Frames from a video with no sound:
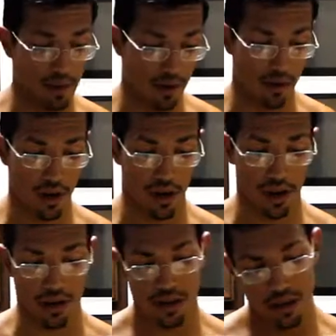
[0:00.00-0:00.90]
butter that I
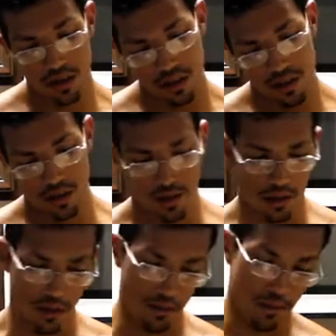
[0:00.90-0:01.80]
had.
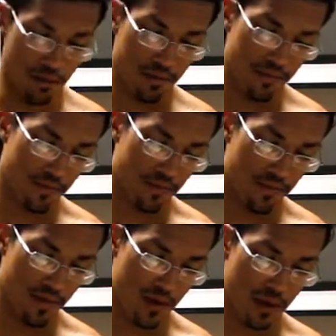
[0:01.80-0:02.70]
So
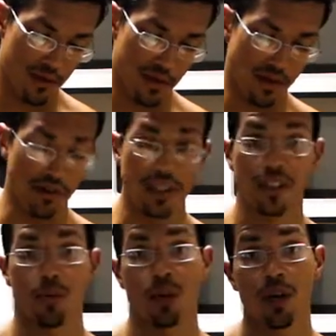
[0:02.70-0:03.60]
the servings
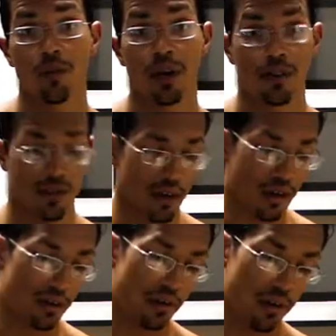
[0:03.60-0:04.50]
of the peanut butter is
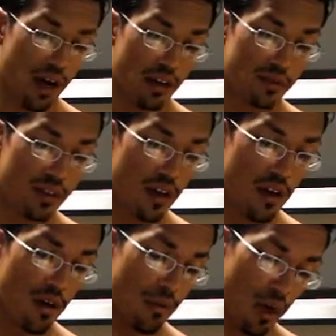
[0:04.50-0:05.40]
33 grams,
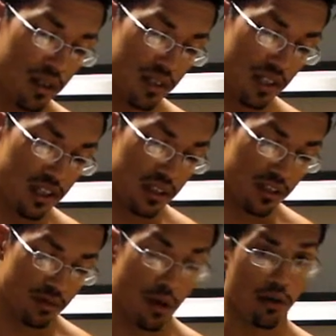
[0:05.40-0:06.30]
whereas this
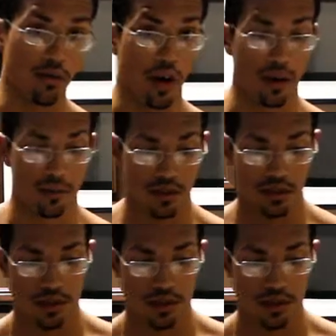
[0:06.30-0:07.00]
is 12 grams.